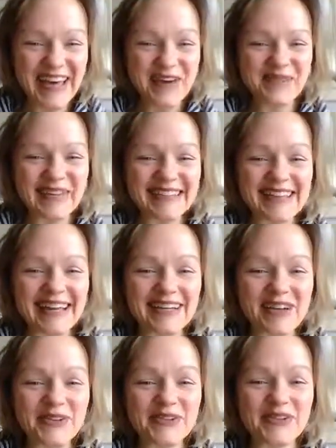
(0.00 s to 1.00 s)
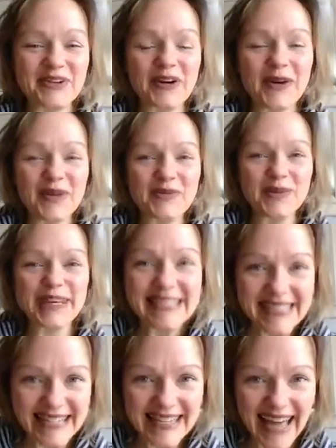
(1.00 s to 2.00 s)
because I know you're all
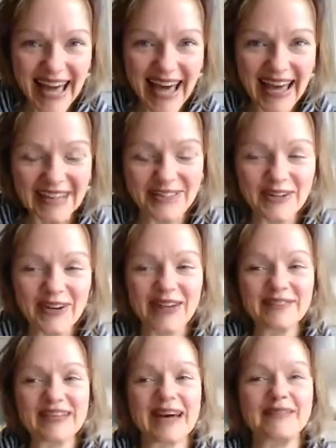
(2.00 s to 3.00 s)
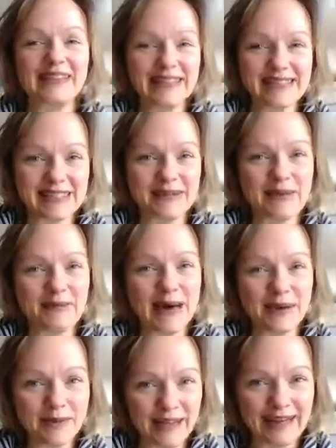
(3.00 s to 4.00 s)
busy and you don't have time to listen to me
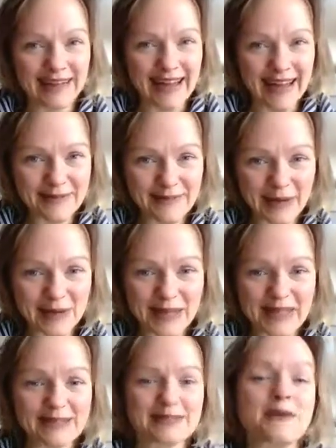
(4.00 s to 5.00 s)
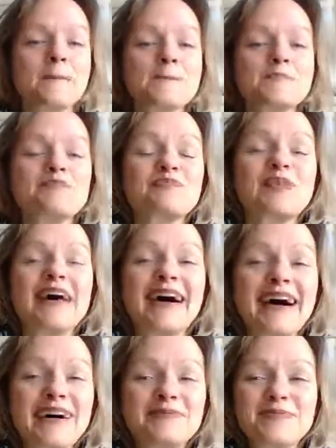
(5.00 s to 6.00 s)
babble on and on about this.
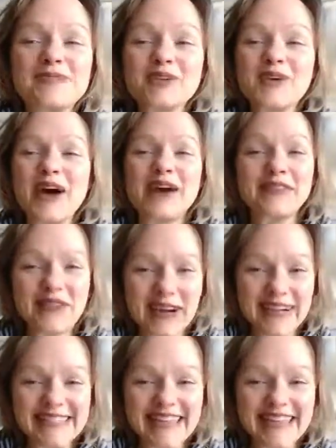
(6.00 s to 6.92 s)
So have a great